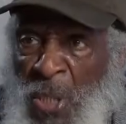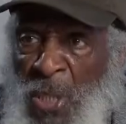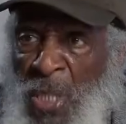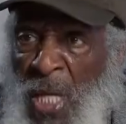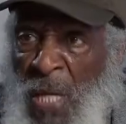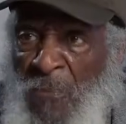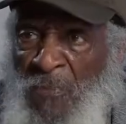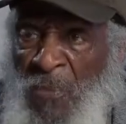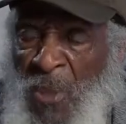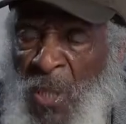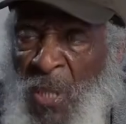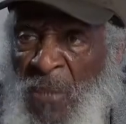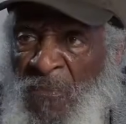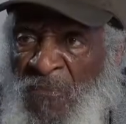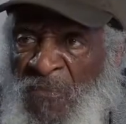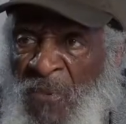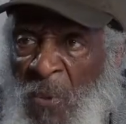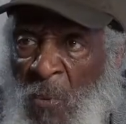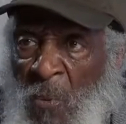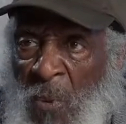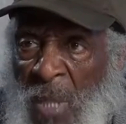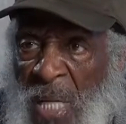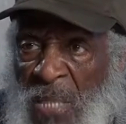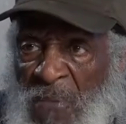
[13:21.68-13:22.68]
shit I've done
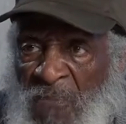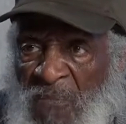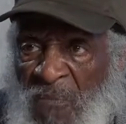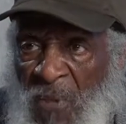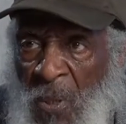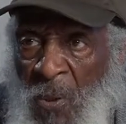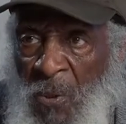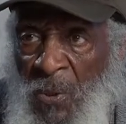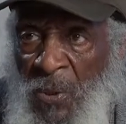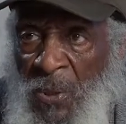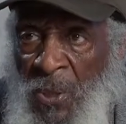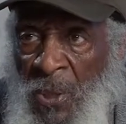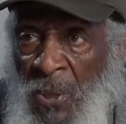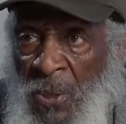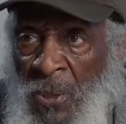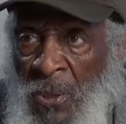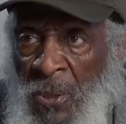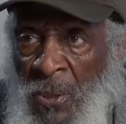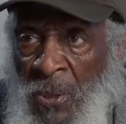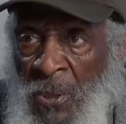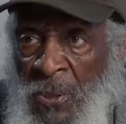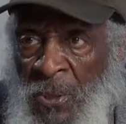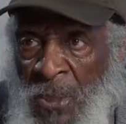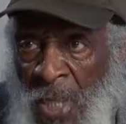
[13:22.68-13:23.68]
for white folks,
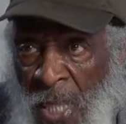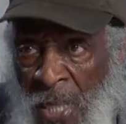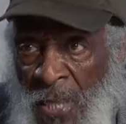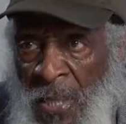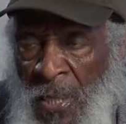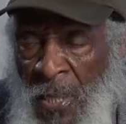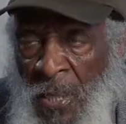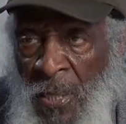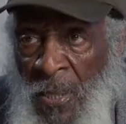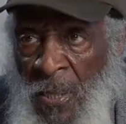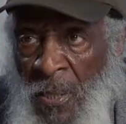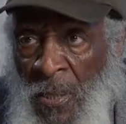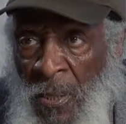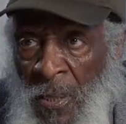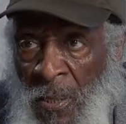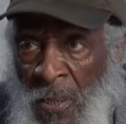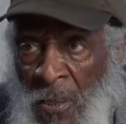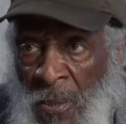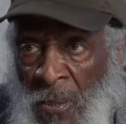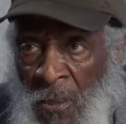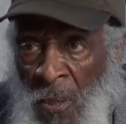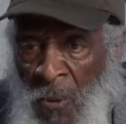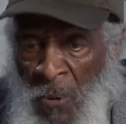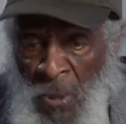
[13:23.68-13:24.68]
huh?
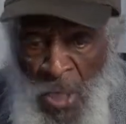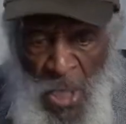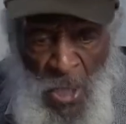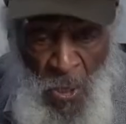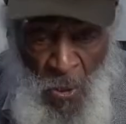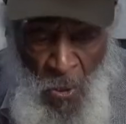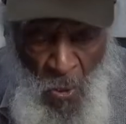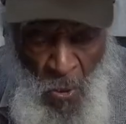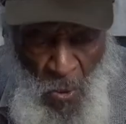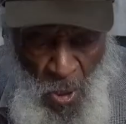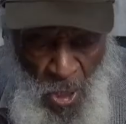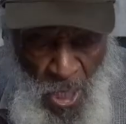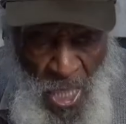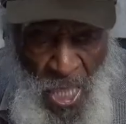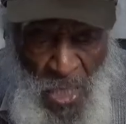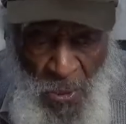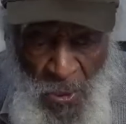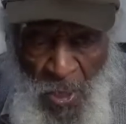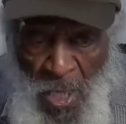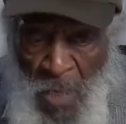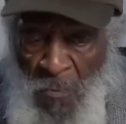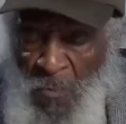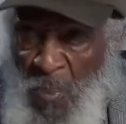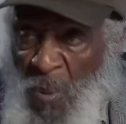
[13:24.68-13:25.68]
I don't get no
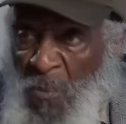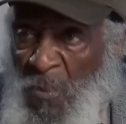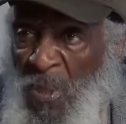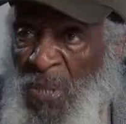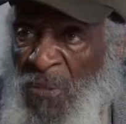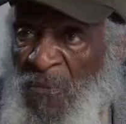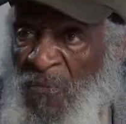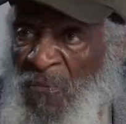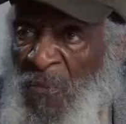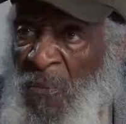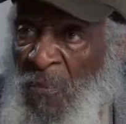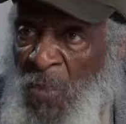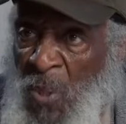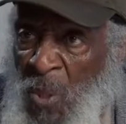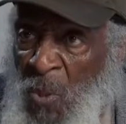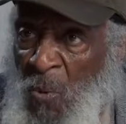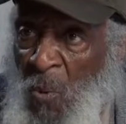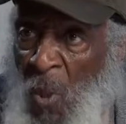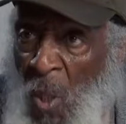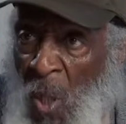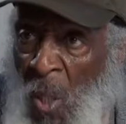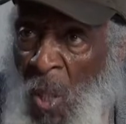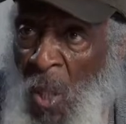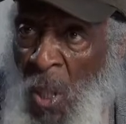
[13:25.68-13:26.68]
goddamn permission from
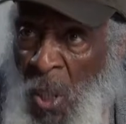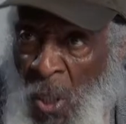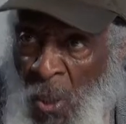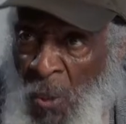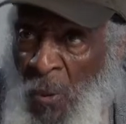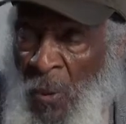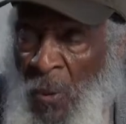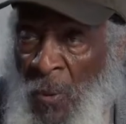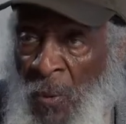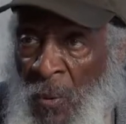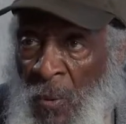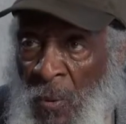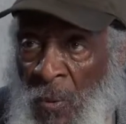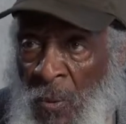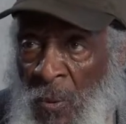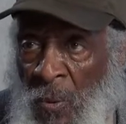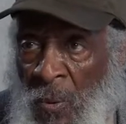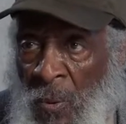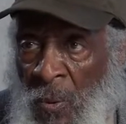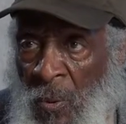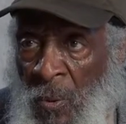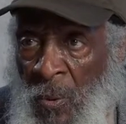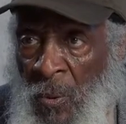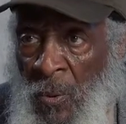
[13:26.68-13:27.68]
you or her.
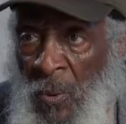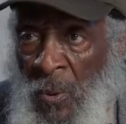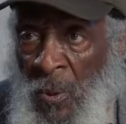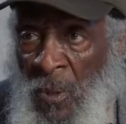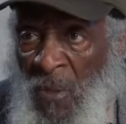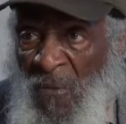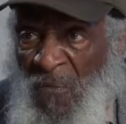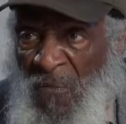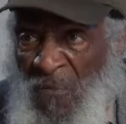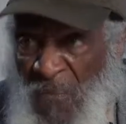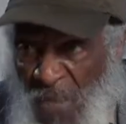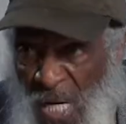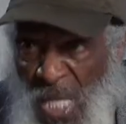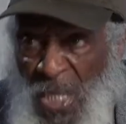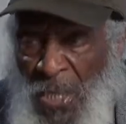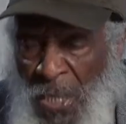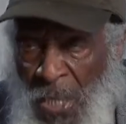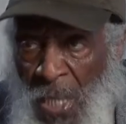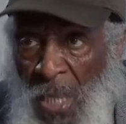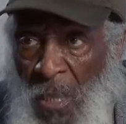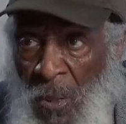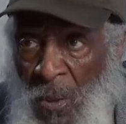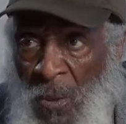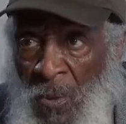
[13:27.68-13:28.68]
Fuck
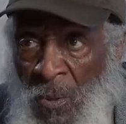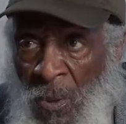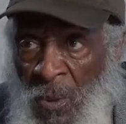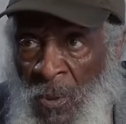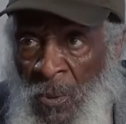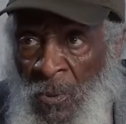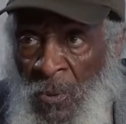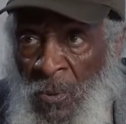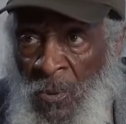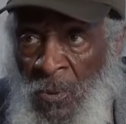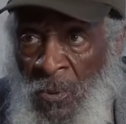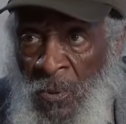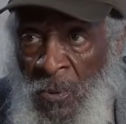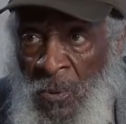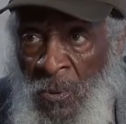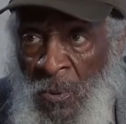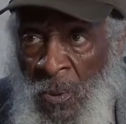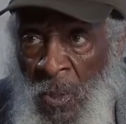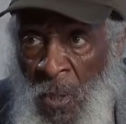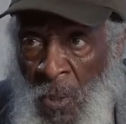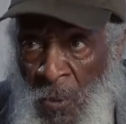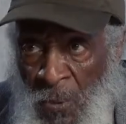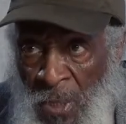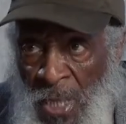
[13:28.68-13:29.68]
y'all,
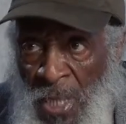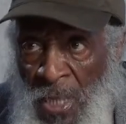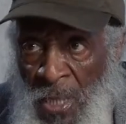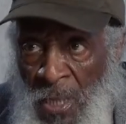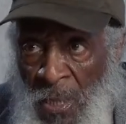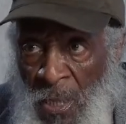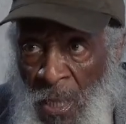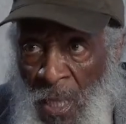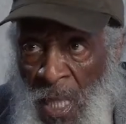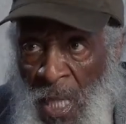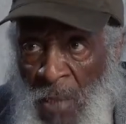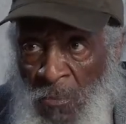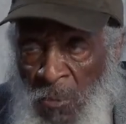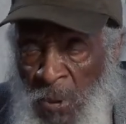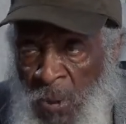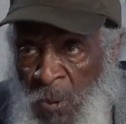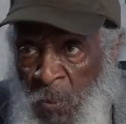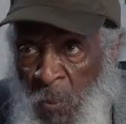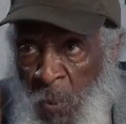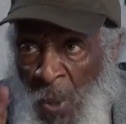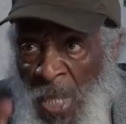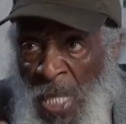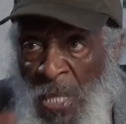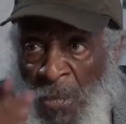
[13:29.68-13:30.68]
okay? I
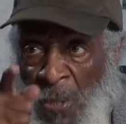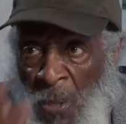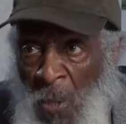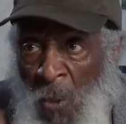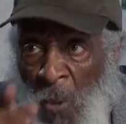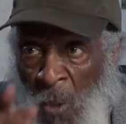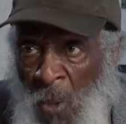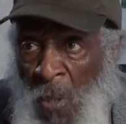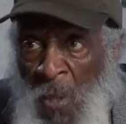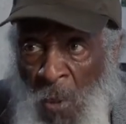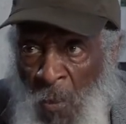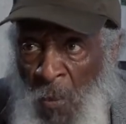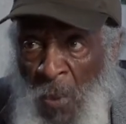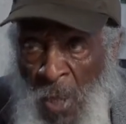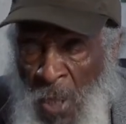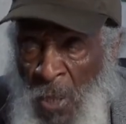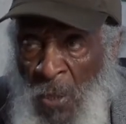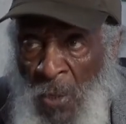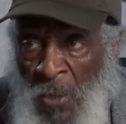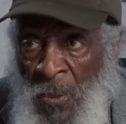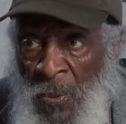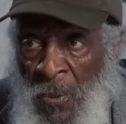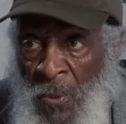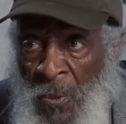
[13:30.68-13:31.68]
was where you all
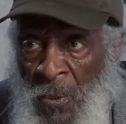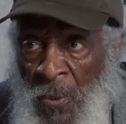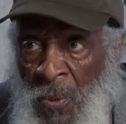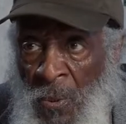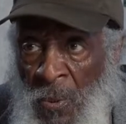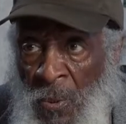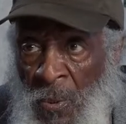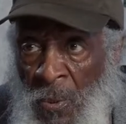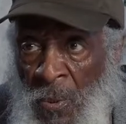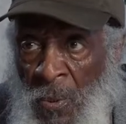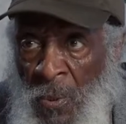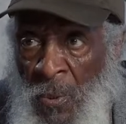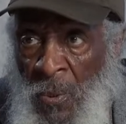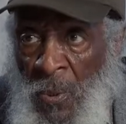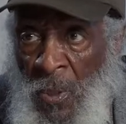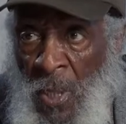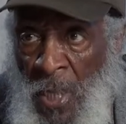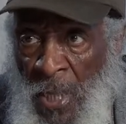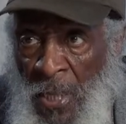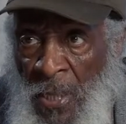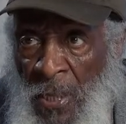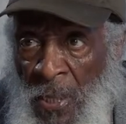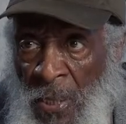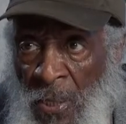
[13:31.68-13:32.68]
were,
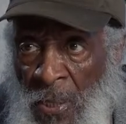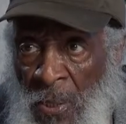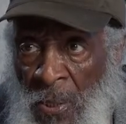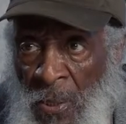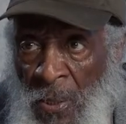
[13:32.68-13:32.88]
huh?